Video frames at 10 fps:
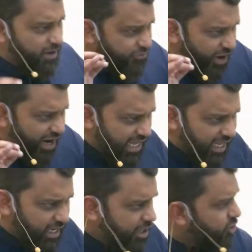Be
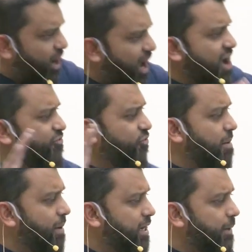friendly to
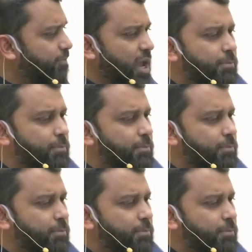everybody.